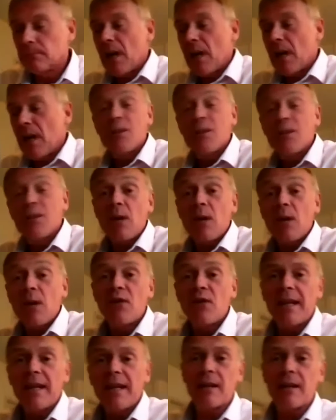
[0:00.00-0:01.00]
I was out
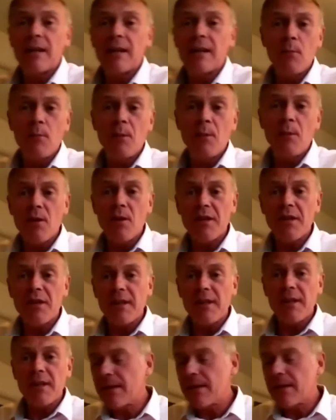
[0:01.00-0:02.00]
drinking and clubbing most
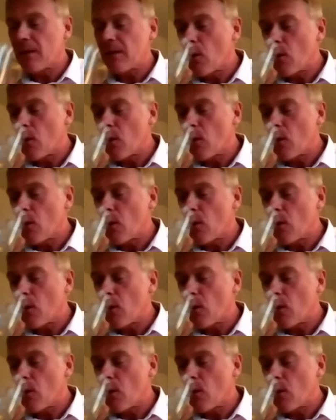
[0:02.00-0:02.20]
nights.